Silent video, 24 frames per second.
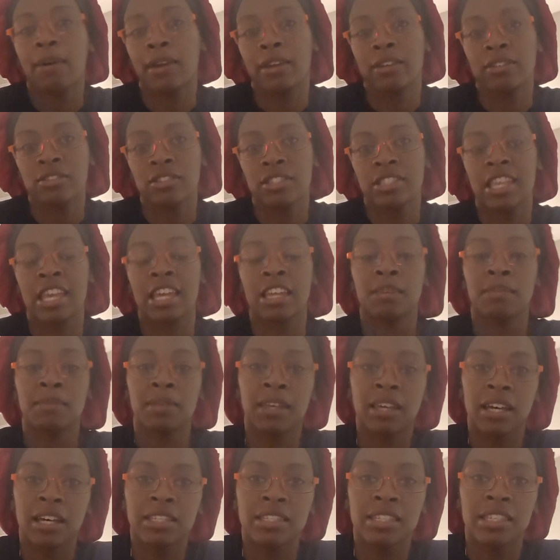I understand. And
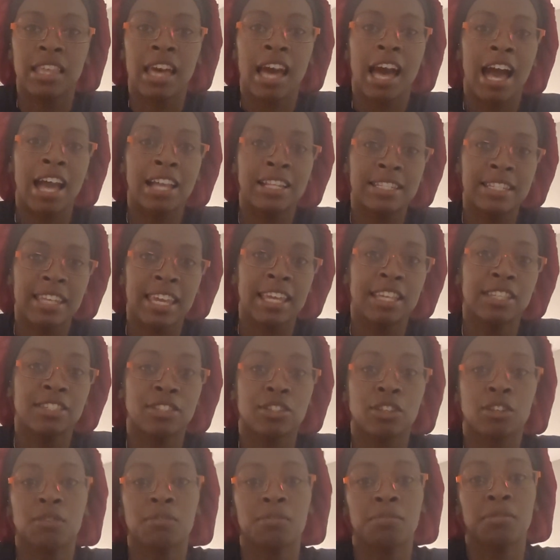because of that, I take
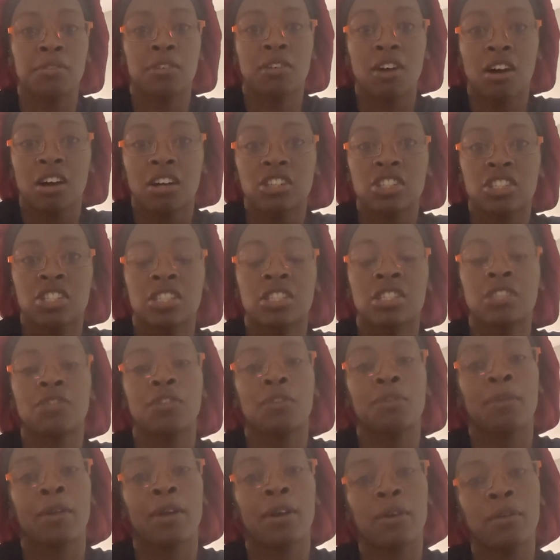certain precautions
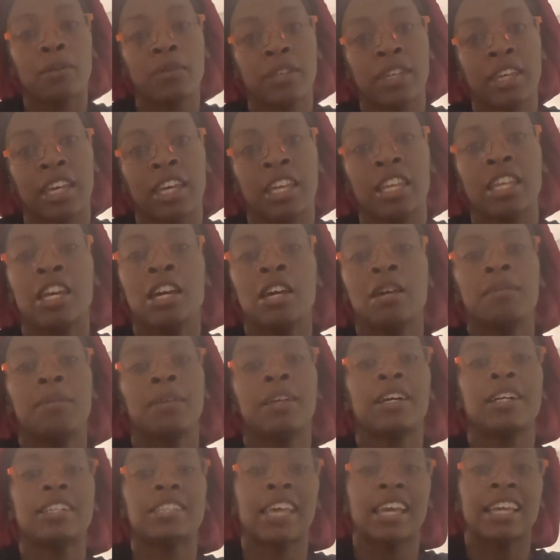for my own kid
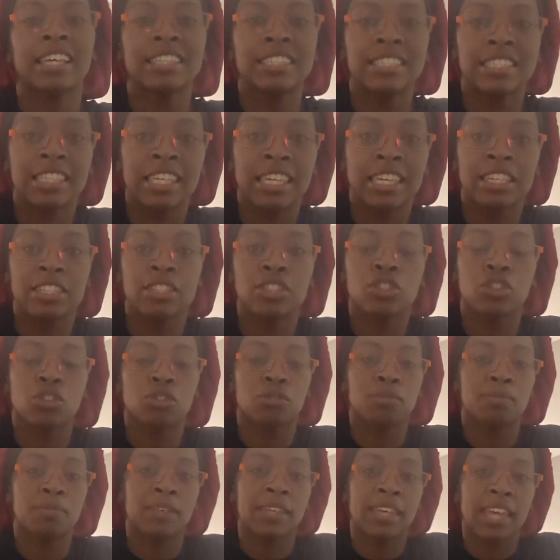because I see
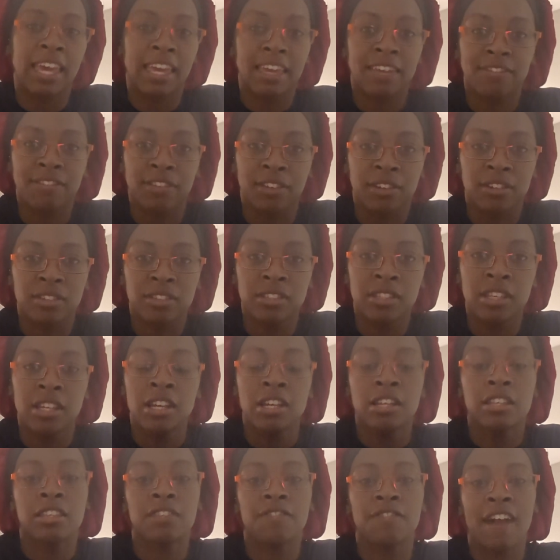certain behaviors.
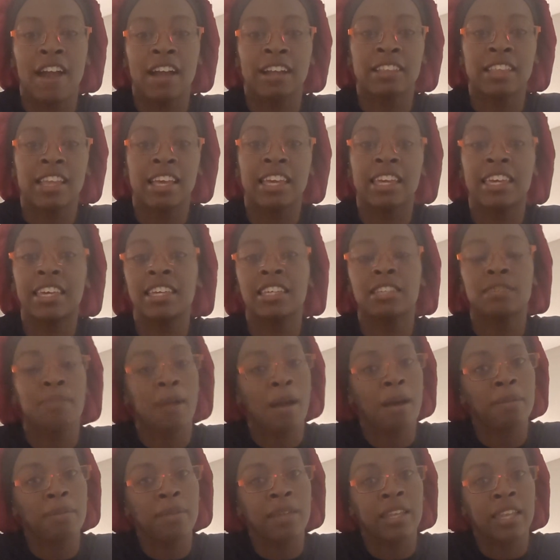The fact that he's
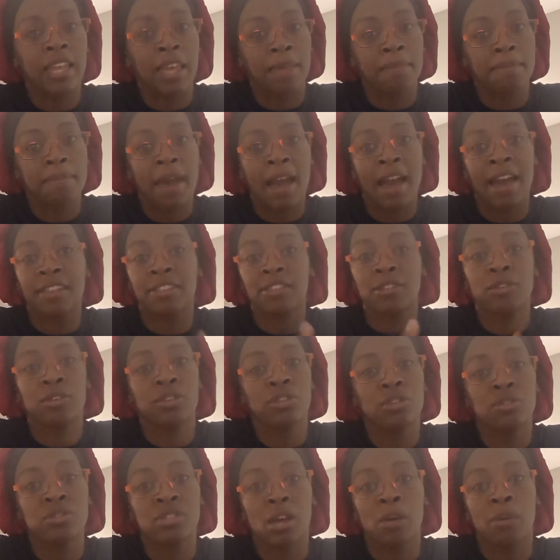probably an empath, you
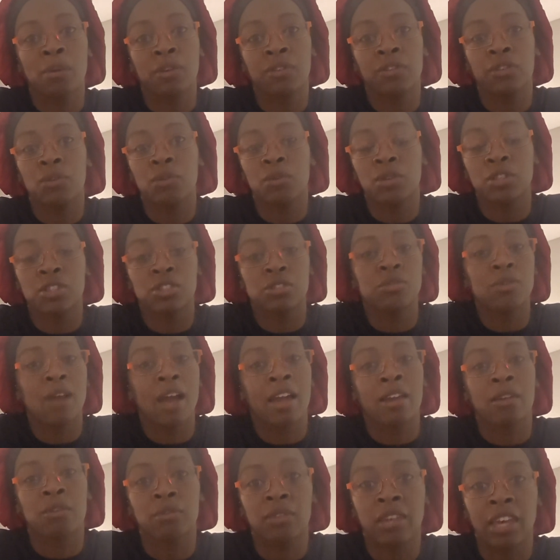can use that word if you want to.
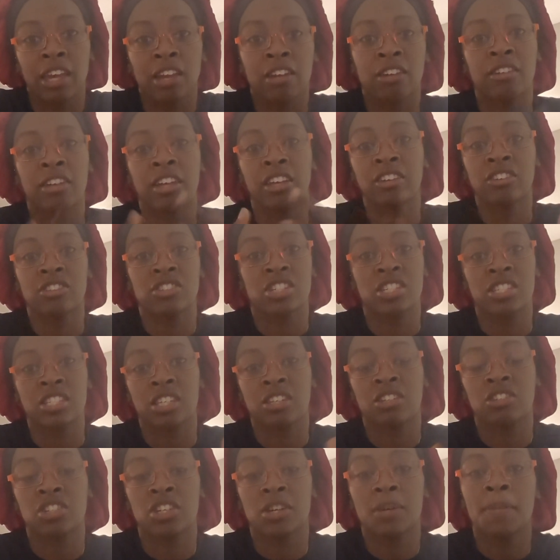I don't care. Energy is
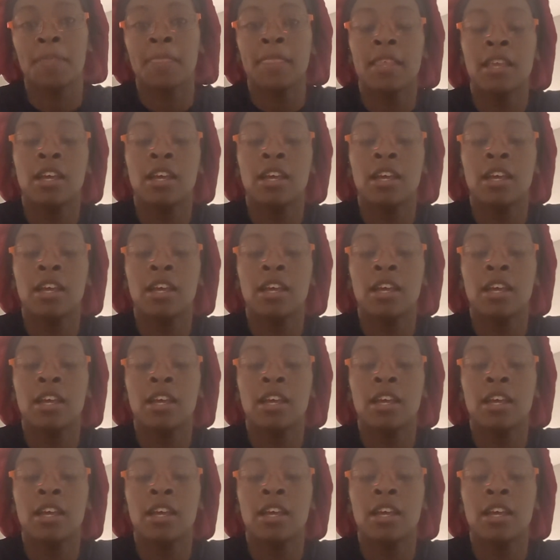energy.